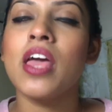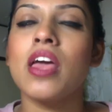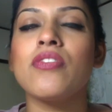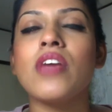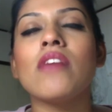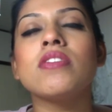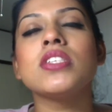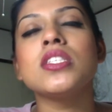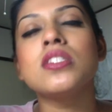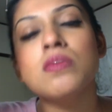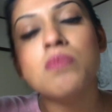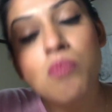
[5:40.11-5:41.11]
If you have a
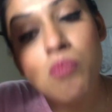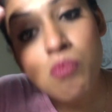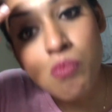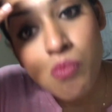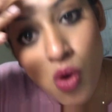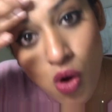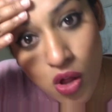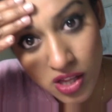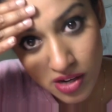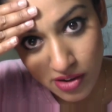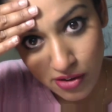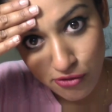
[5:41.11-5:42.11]

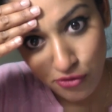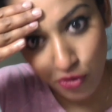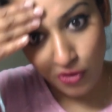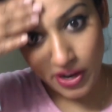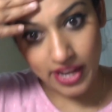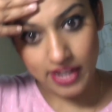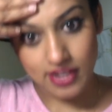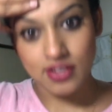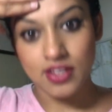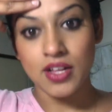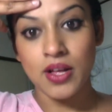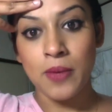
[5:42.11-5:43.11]
smaller forehead,
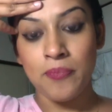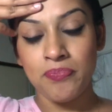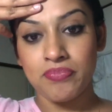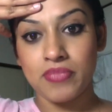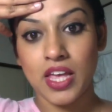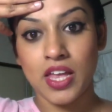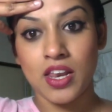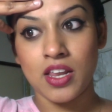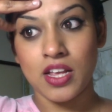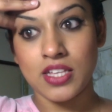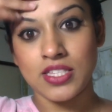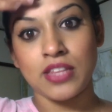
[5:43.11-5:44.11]
and
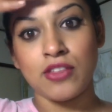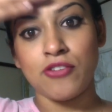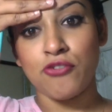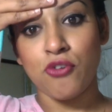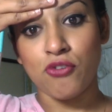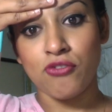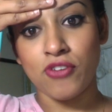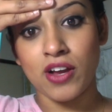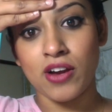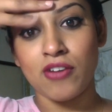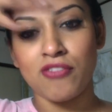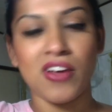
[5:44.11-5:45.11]
it's like the
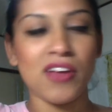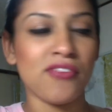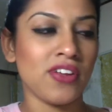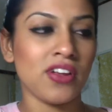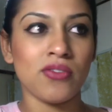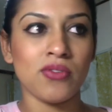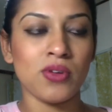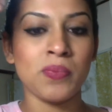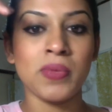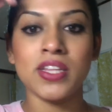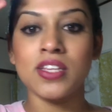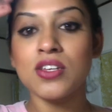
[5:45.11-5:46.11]
4-finger, 5-finger rule,
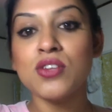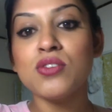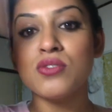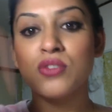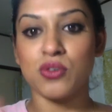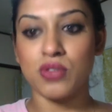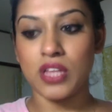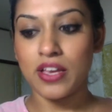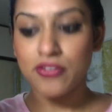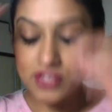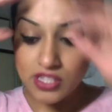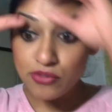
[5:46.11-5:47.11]
but you'll know, like
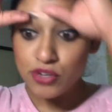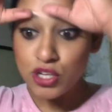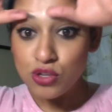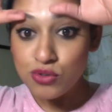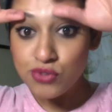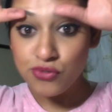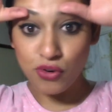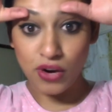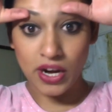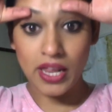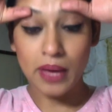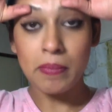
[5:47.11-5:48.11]
if it's a huge
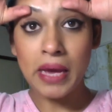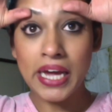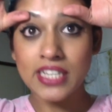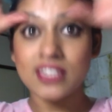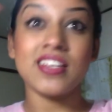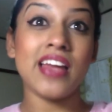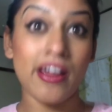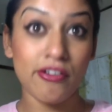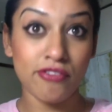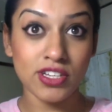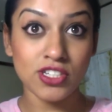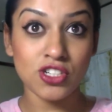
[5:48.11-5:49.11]
forehead, like mine is an
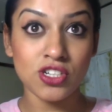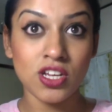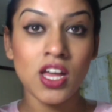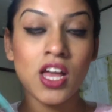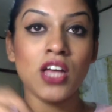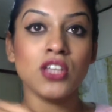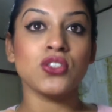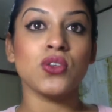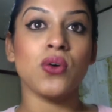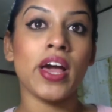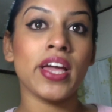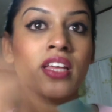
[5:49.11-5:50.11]
average, so
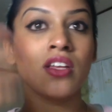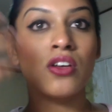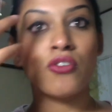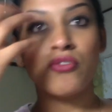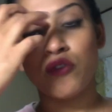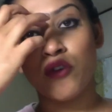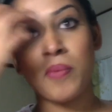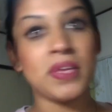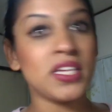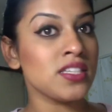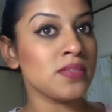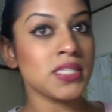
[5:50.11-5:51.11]
I can go for a
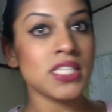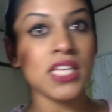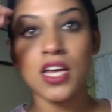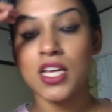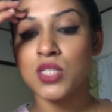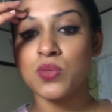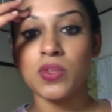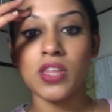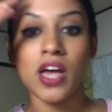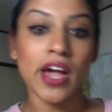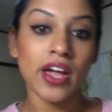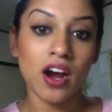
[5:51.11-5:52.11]
medium size with
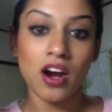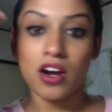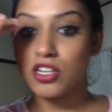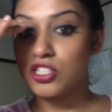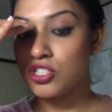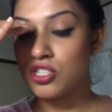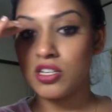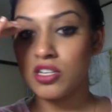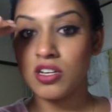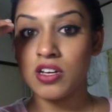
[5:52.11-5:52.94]
high arch